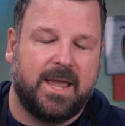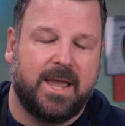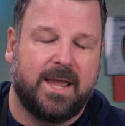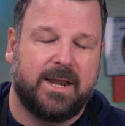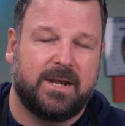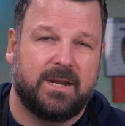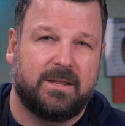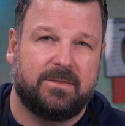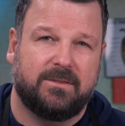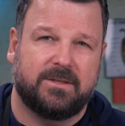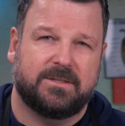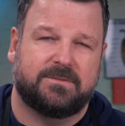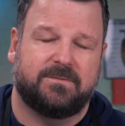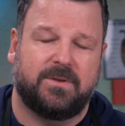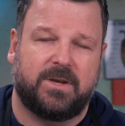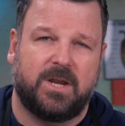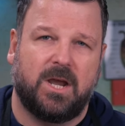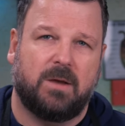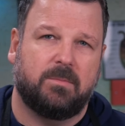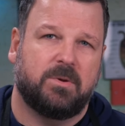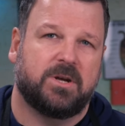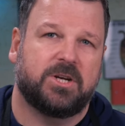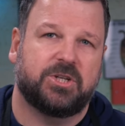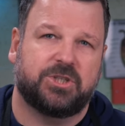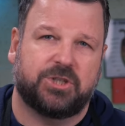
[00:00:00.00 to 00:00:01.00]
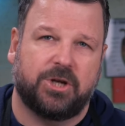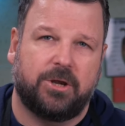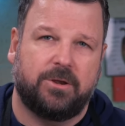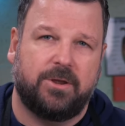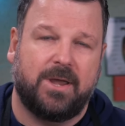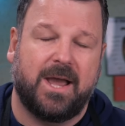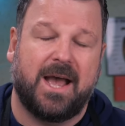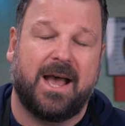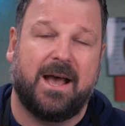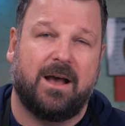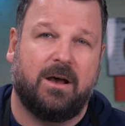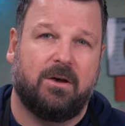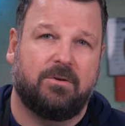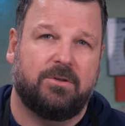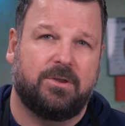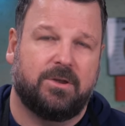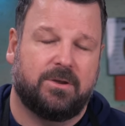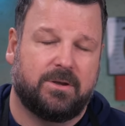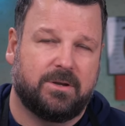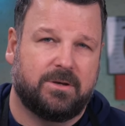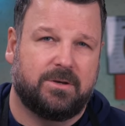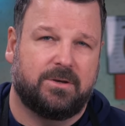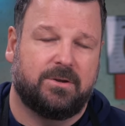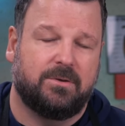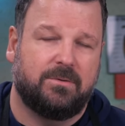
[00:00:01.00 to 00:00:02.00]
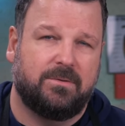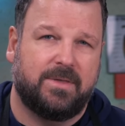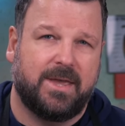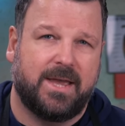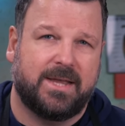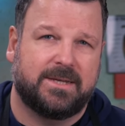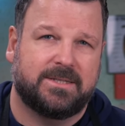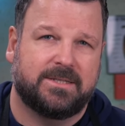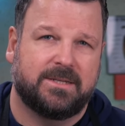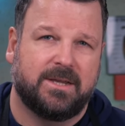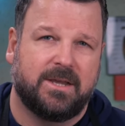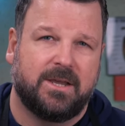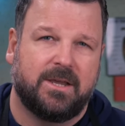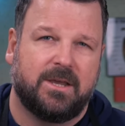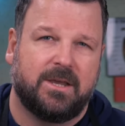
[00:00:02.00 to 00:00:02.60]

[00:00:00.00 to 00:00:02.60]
And in this video, I'm going to show you how you can do that